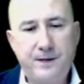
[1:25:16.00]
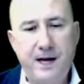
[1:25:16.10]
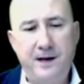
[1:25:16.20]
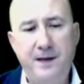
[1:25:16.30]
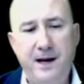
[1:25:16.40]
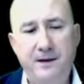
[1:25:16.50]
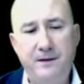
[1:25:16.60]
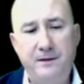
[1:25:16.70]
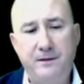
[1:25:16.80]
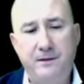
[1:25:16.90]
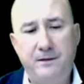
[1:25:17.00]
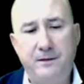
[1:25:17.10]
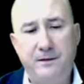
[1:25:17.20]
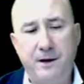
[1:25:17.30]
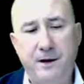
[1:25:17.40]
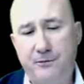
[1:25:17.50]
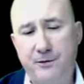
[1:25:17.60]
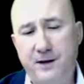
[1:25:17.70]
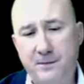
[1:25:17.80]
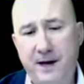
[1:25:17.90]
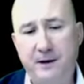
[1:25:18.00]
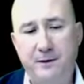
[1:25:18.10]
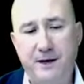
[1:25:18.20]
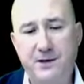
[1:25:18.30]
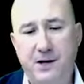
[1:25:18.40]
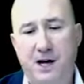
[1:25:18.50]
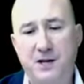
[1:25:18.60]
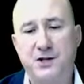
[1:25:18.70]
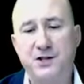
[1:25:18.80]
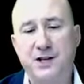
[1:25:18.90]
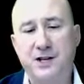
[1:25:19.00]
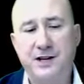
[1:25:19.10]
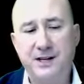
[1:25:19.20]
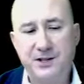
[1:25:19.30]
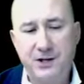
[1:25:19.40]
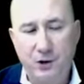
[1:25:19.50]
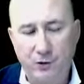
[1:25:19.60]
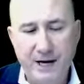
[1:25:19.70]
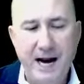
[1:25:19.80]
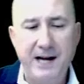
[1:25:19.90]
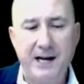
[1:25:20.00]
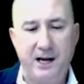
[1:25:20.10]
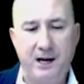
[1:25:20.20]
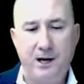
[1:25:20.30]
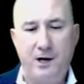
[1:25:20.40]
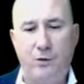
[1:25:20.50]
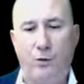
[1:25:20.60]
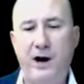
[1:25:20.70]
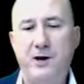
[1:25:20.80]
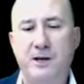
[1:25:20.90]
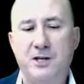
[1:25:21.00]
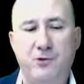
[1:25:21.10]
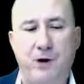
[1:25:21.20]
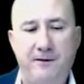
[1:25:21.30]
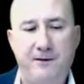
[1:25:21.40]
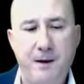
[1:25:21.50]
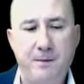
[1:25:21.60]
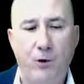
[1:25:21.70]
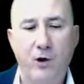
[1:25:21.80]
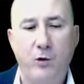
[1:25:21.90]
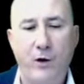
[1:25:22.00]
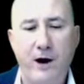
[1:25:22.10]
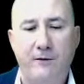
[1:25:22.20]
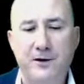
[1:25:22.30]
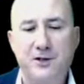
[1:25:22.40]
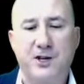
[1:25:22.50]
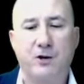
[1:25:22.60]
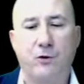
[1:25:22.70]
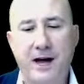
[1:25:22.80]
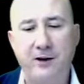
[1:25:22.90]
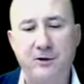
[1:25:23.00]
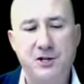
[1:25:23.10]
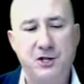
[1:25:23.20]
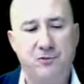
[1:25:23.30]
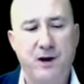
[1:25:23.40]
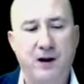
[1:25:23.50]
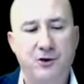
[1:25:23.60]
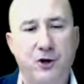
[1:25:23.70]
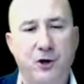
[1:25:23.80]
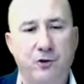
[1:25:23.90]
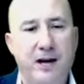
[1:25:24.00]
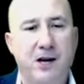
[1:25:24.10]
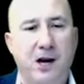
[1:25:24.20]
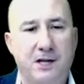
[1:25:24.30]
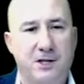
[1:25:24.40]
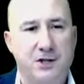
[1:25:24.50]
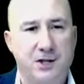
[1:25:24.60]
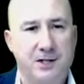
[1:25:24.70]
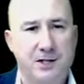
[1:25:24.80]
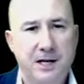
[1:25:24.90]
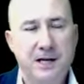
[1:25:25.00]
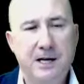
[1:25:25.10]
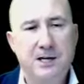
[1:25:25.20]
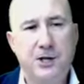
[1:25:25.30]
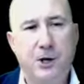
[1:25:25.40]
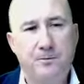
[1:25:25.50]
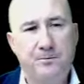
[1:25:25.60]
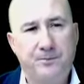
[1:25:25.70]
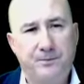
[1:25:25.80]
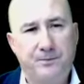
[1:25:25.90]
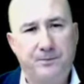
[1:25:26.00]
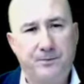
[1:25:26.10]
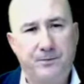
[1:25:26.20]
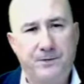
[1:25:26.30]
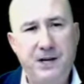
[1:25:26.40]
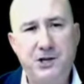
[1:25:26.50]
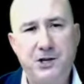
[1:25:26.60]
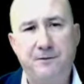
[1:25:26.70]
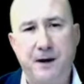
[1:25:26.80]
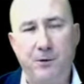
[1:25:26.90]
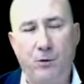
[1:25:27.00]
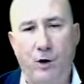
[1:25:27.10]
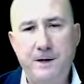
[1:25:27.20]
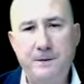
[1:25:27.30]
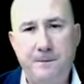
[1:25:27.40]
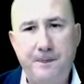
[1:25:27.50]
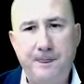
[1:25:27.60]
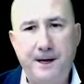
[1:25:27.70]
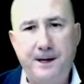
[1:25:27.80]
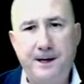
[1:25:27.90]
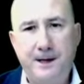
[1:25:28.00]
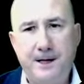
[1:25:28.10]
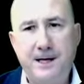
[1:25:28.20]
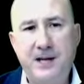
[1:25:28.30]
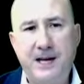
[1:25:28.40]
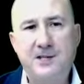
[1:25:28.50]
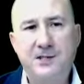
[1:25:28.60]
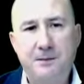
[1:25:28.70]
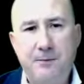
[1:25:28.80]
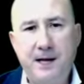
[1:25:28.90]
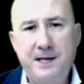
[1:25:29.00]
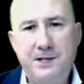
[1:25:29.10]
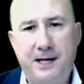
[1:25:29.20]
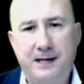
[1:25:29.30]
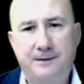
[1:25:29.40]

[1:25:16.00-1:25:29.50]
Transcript: And then number 3 is manifest, consciousness creating, why you must strive to be more aware of the subtle energies around you to create consciousness. So T shift number 1 is instant mindset.